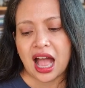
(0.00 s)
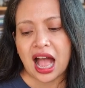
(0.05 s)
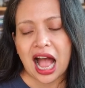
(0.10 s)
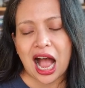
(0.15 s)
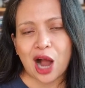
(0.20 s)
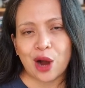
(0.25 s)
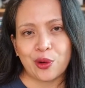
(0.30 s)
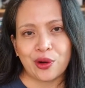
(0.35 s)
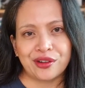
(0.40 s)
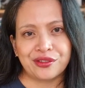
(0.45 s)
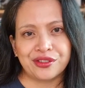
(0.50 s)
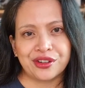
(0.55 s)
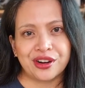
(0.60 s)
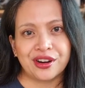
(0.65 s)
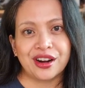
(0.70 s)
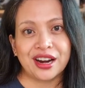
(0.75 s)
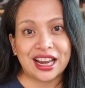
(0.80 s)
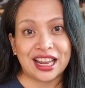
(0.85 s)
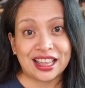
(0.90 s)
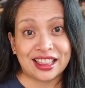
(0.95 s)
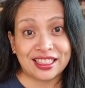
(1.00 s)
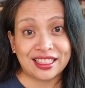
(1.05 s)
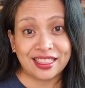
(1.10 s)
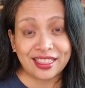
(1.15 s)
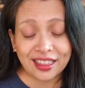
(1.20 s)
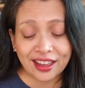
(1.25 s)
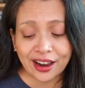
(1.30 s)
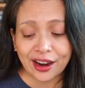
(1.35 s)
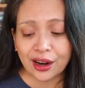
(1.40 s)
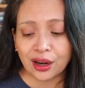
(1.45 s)
However, in
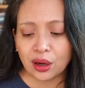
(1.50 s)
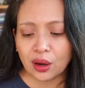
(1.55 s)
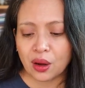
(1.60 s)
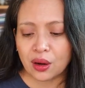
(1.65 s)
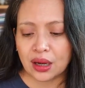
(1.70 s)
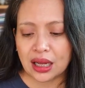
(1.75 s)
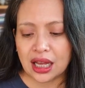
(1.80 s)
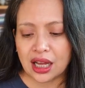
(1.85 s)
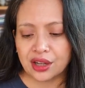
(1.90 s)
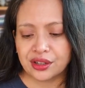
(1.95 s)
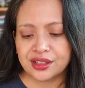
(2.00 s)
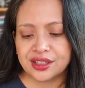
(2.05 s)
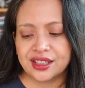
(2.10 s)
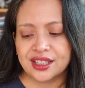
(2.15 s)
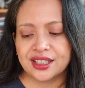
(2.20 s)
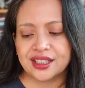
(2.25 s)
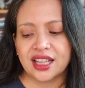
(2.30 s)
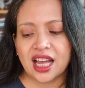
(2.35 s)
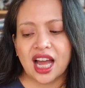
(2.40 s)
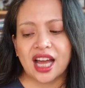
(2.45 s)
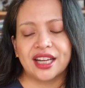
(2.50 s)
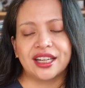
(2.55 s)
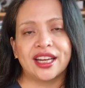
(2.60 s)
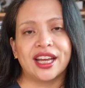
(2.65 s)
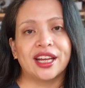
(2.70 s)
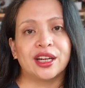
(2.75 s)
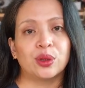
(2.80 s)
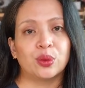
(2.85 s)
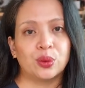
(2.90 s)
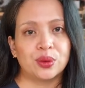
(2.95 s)
their longhouse, this
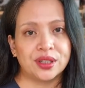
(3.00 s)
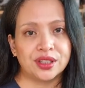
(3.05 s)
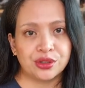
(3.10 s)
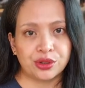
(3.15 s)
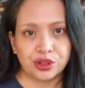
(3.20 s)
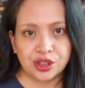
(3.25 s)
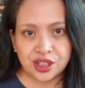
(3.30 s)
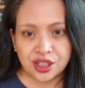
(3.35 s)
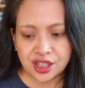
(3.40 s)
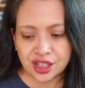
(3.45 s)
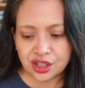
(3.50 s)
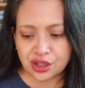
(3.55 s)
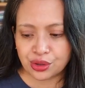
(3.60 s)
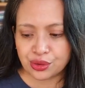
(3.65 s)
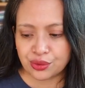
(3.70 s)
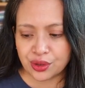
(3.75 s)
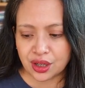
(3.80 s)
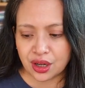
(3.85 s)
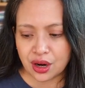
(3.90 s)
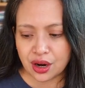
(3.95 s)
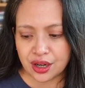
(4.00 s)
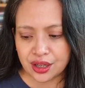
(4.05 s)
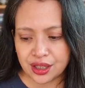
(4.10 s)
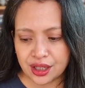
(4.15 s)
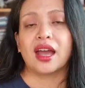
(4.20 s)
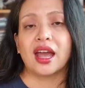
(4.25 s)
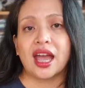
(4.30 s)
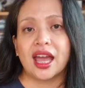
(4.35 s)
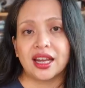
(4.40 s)
adat was disregarded.